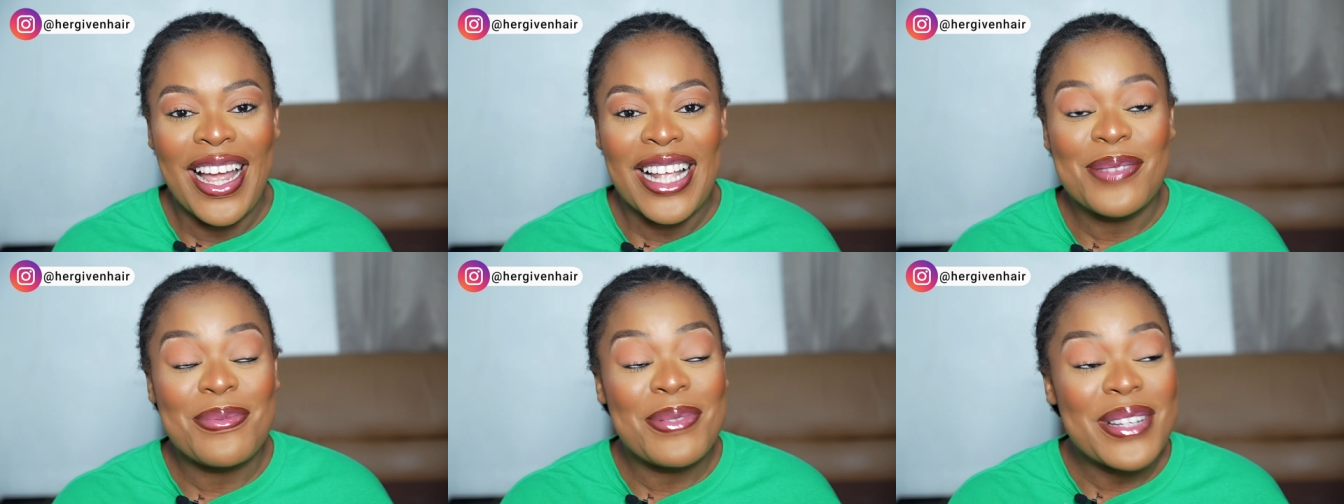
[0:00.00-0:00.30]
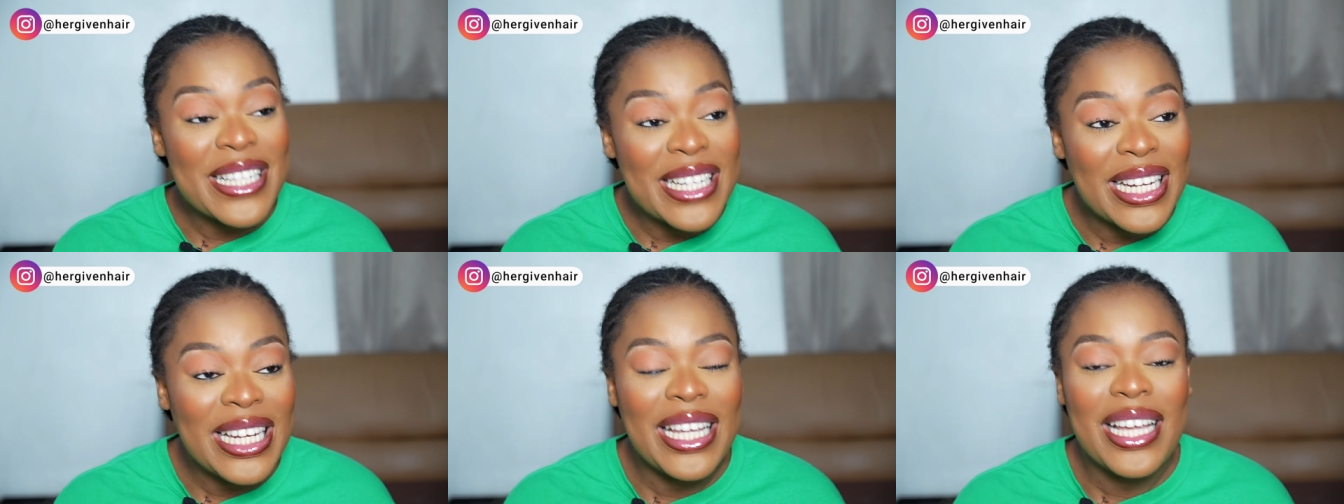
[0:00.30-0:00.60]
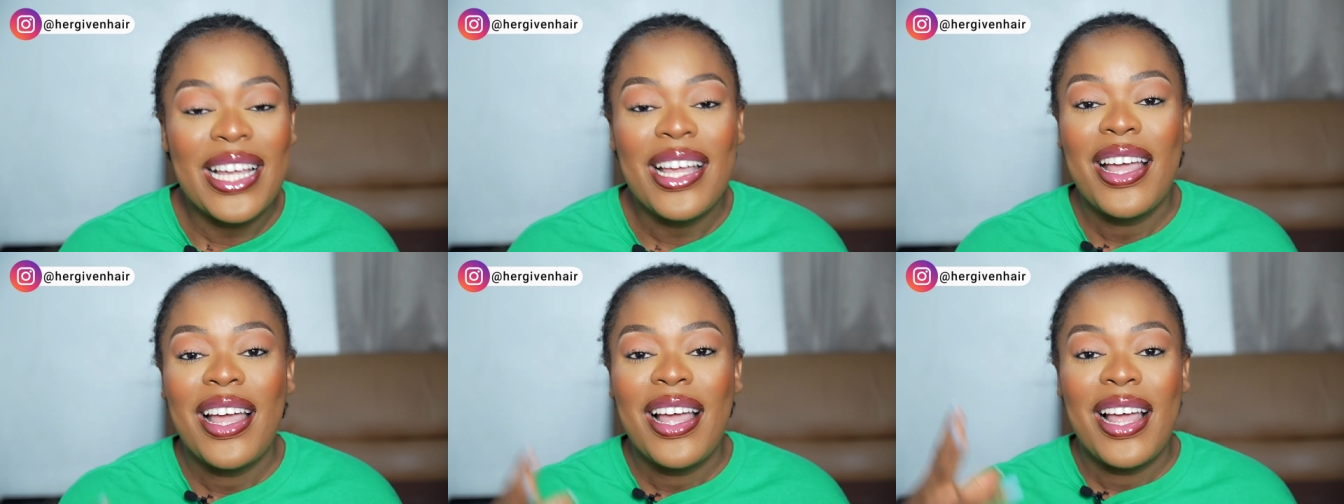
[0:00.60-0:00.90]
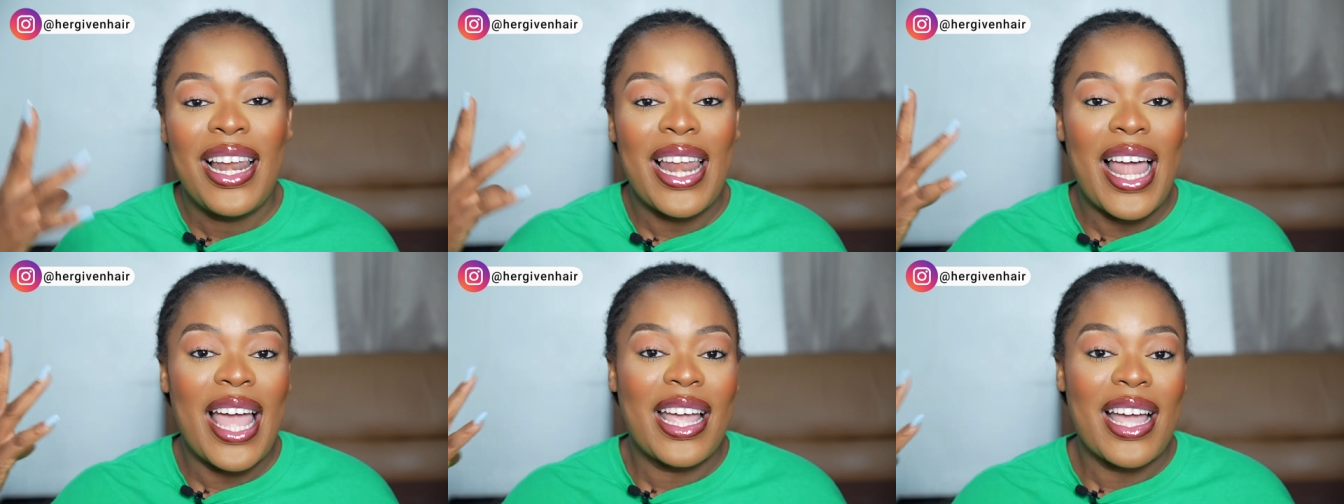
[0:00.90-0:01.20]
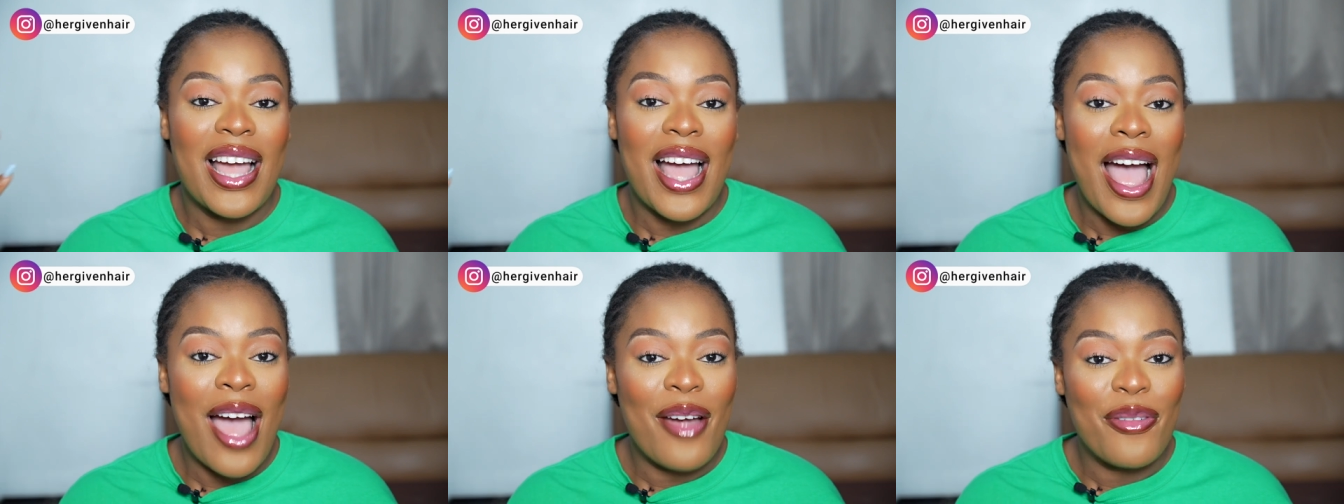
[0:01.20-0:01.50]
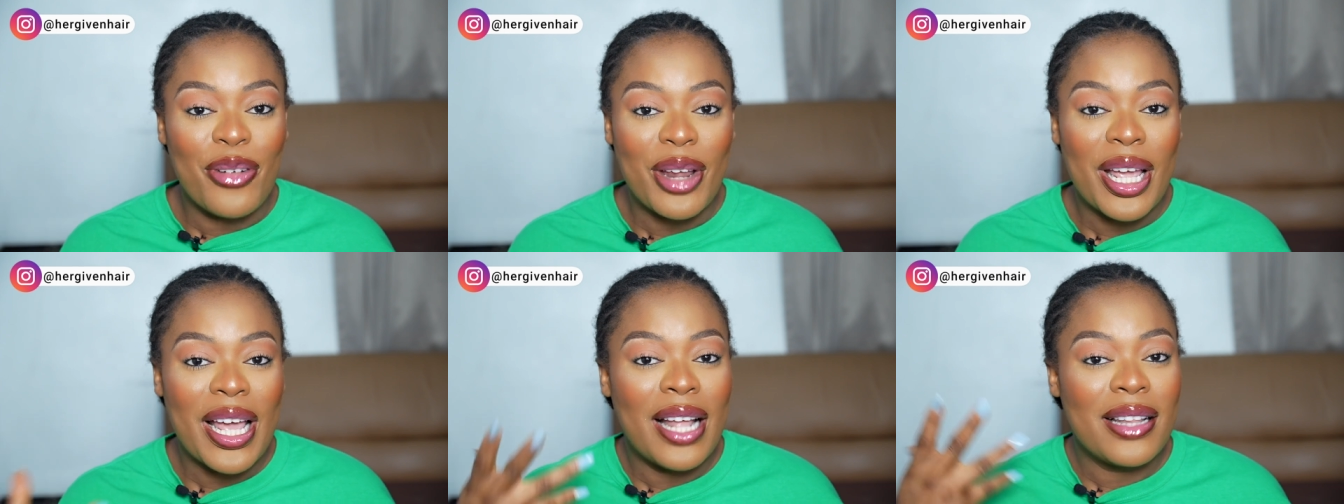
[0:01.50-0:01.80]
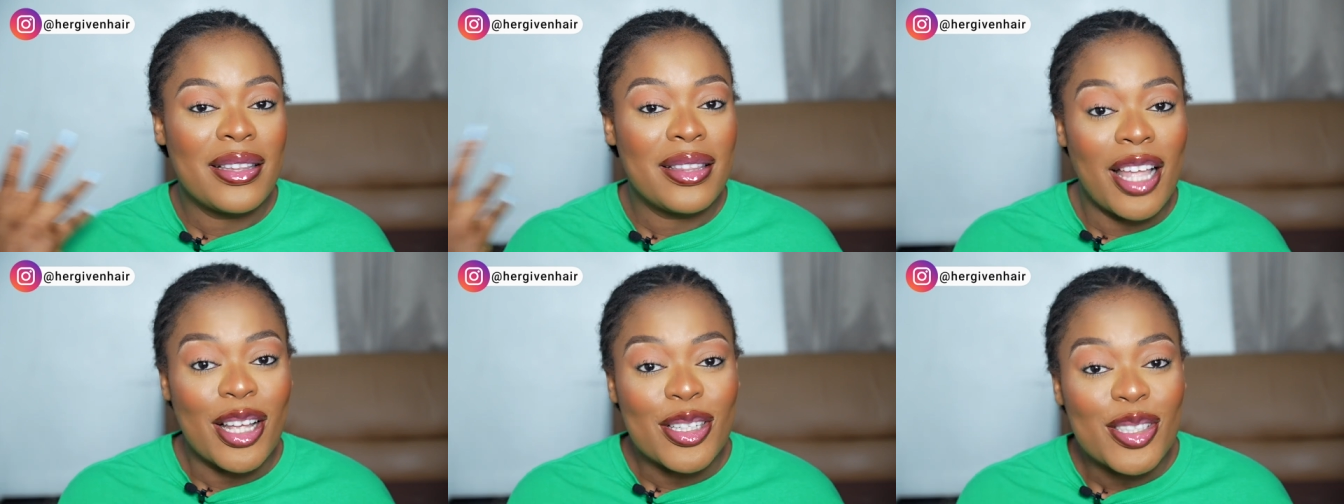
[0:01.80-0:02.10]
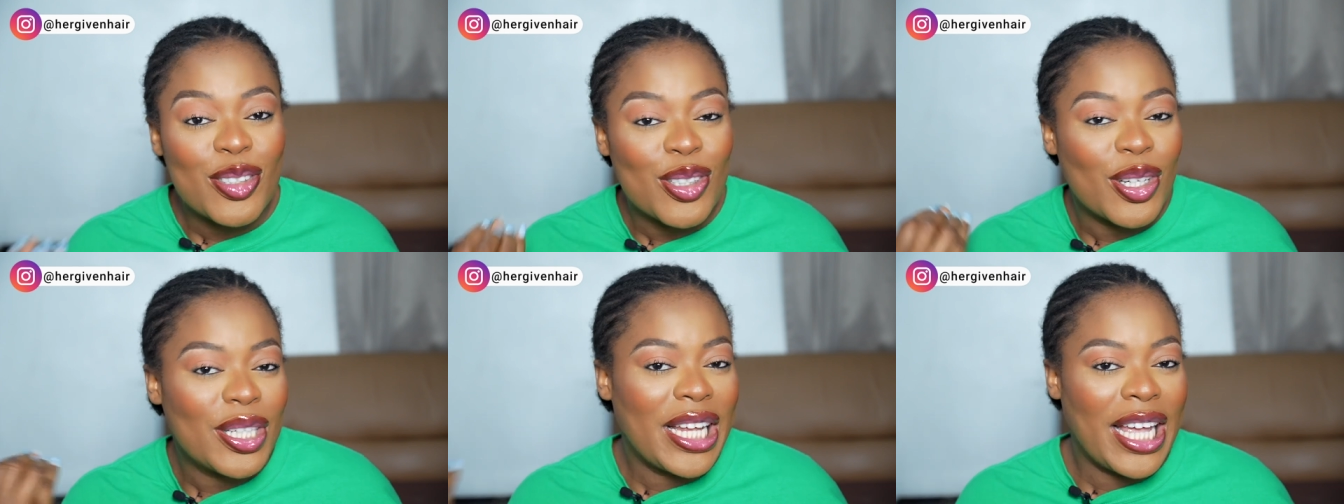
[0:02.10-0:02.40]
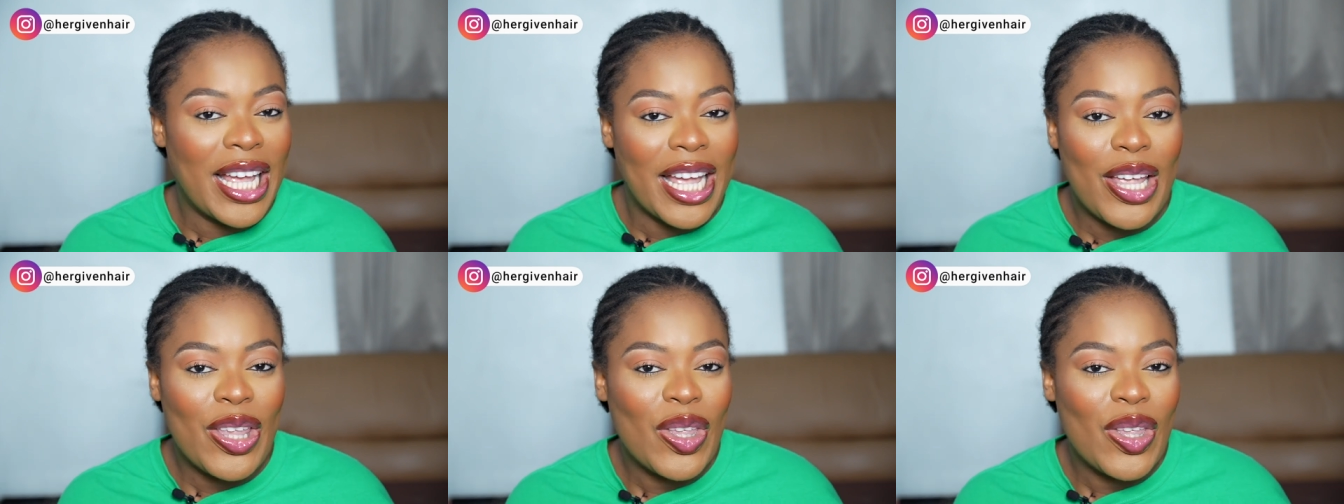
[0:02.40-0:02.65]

especially like African textured hair.